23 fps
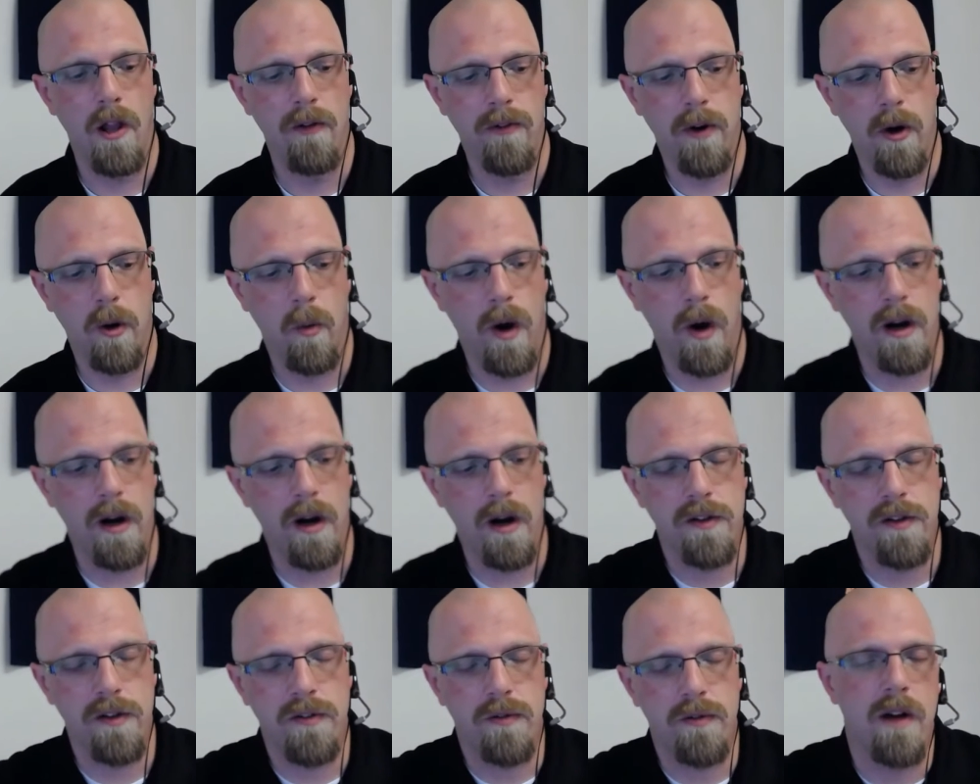of our
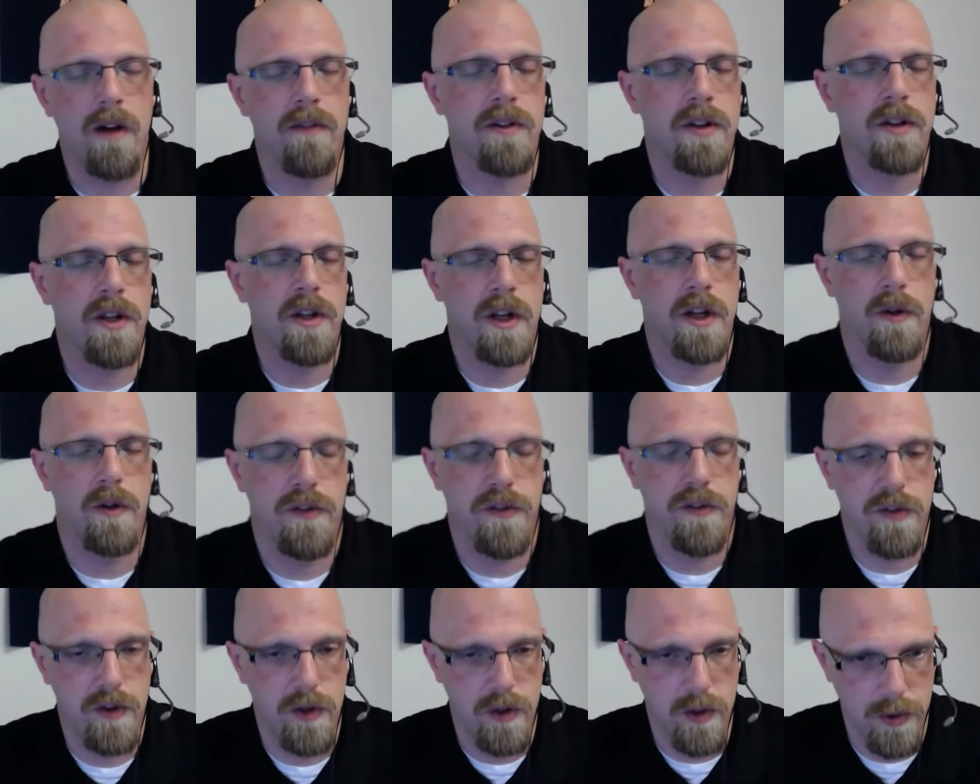wireless traffic here is
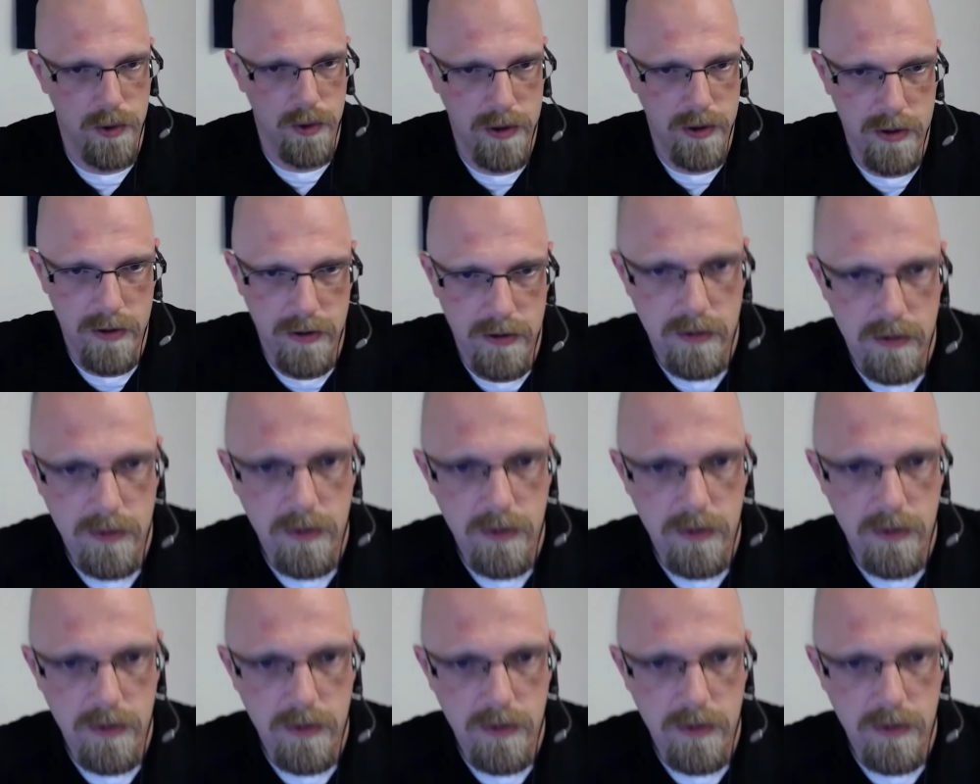secured,